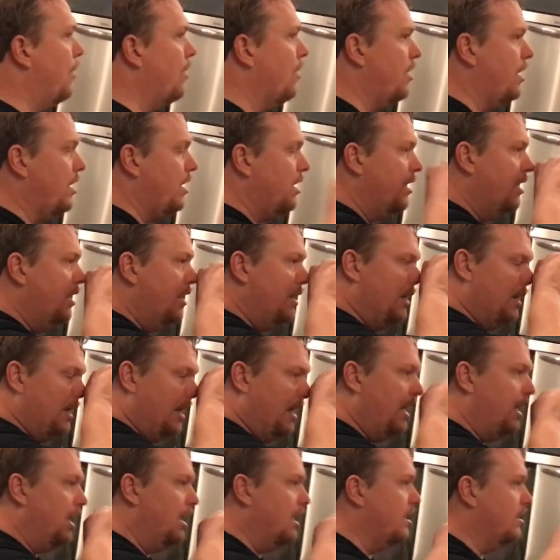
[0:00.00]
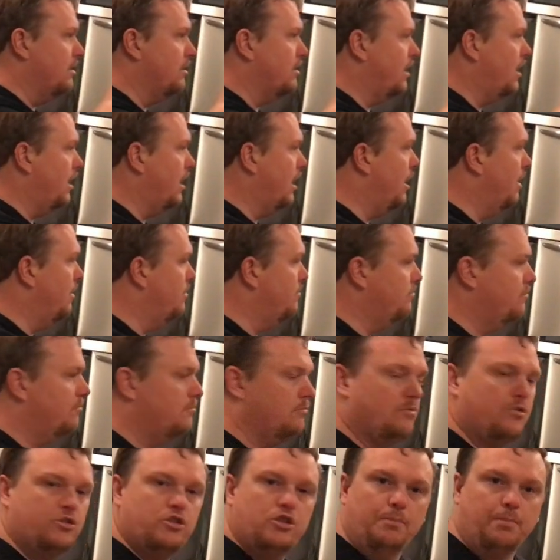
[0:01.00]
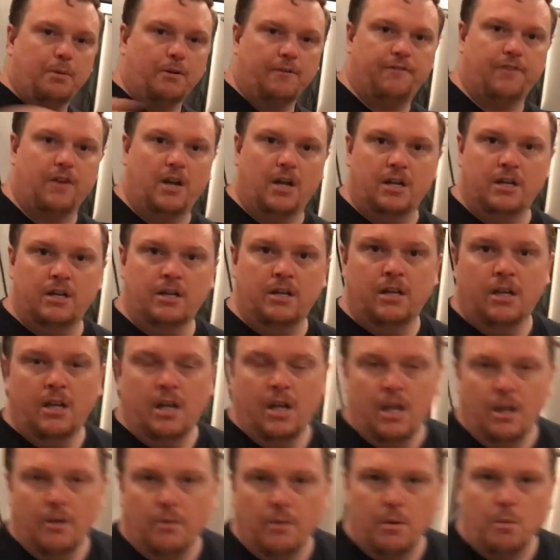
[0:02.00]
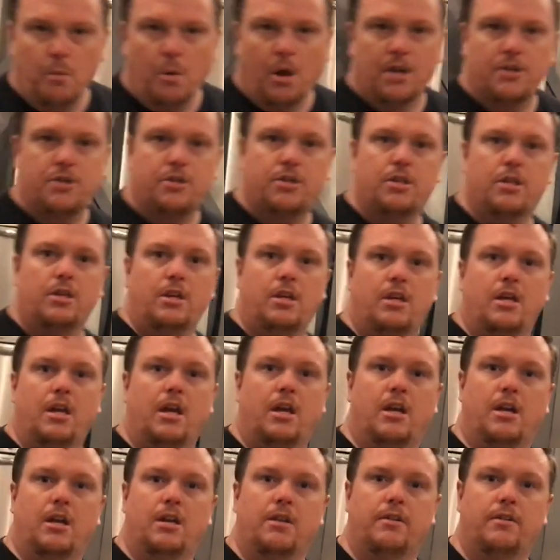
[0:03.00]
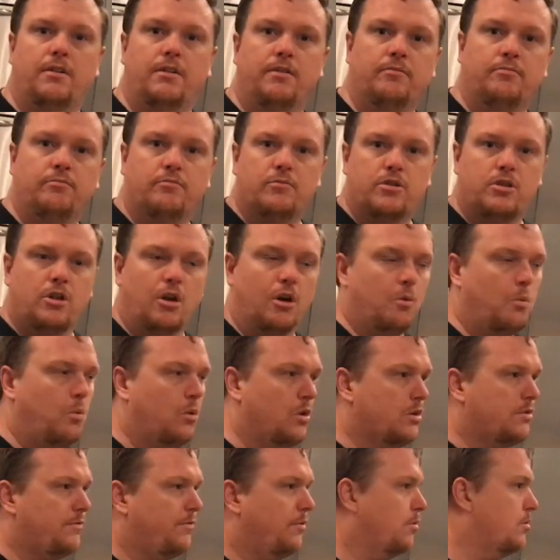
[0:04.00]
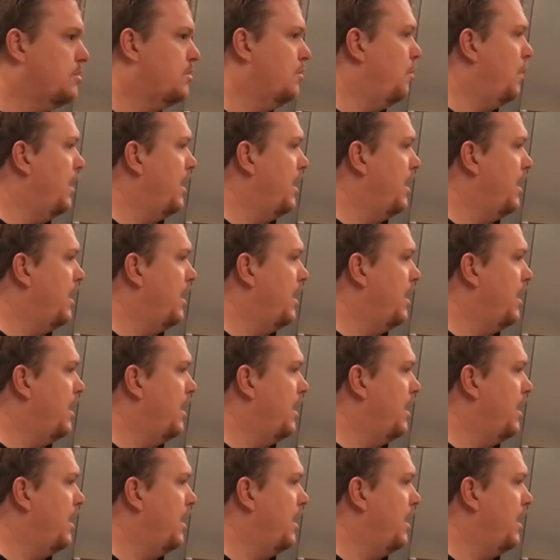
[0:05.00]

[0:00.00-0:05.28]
party, and uh, super fun. We watched the uh, Star Wars Force